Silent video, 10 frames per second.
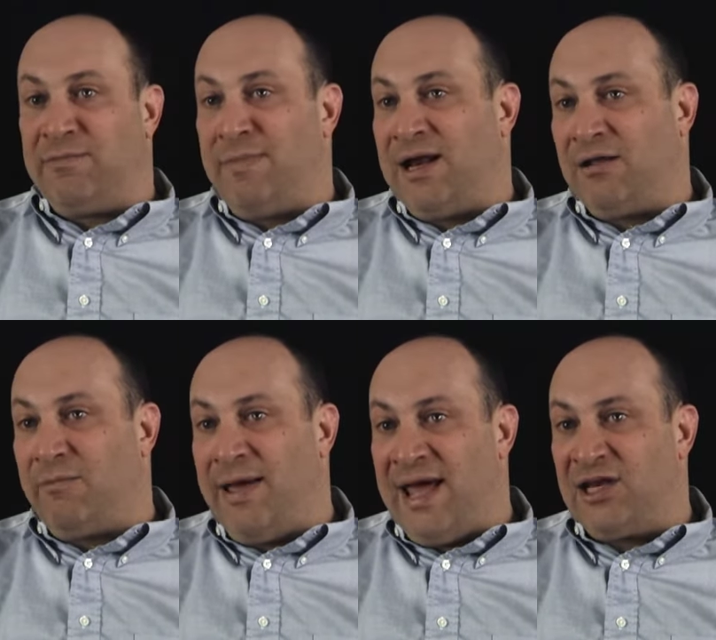medical
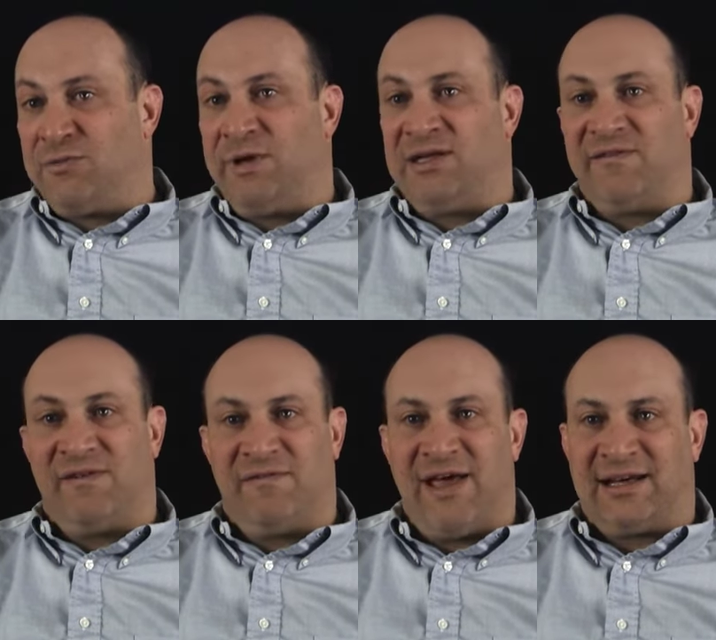management if
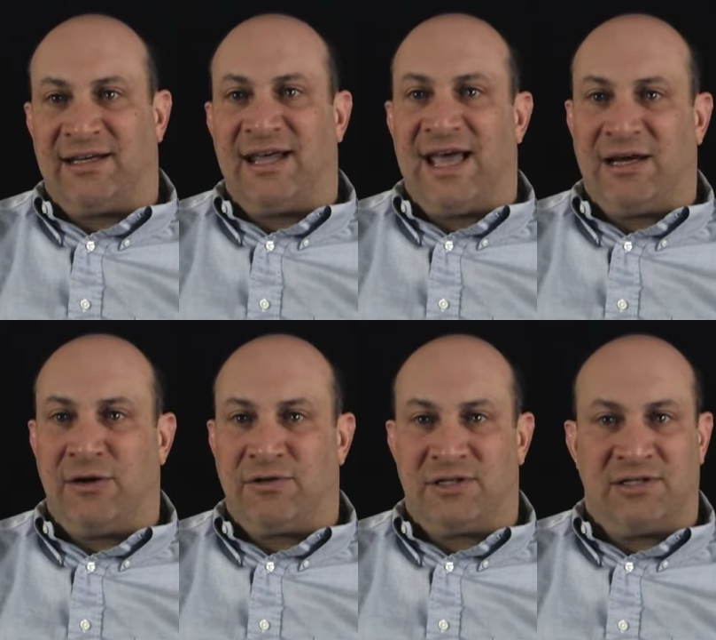in fact a
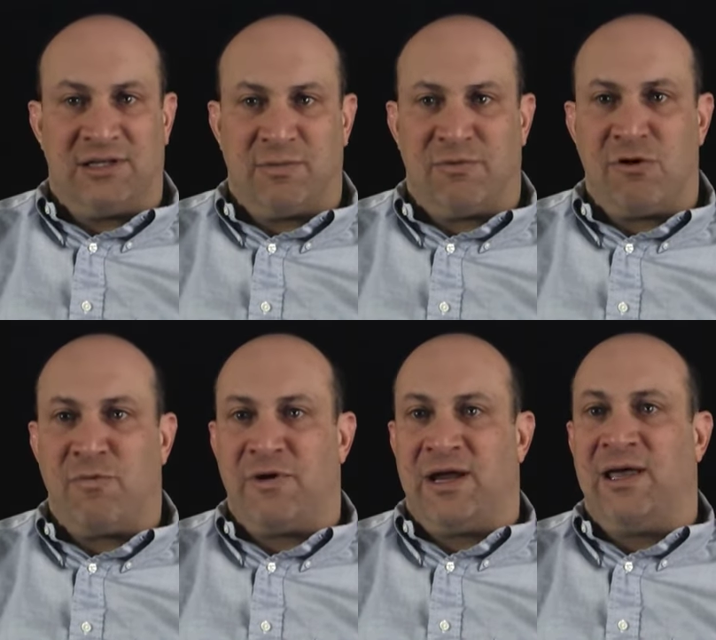diagnosis is
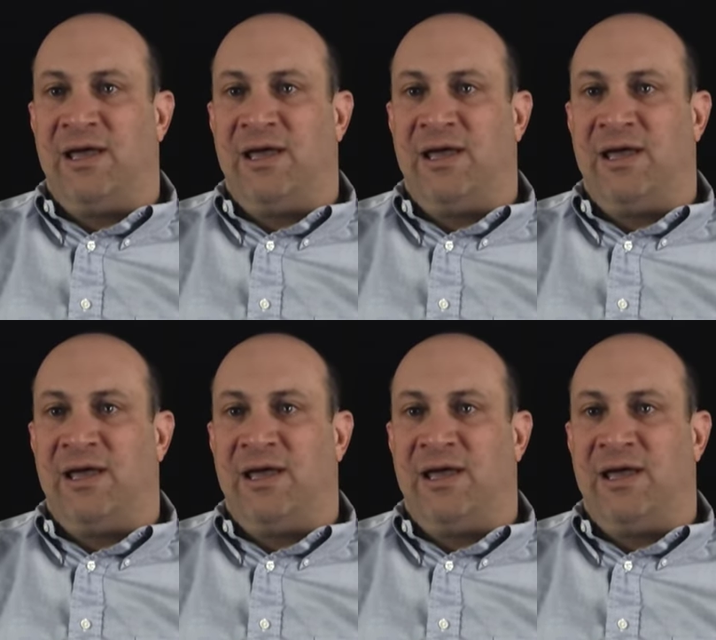appropriate.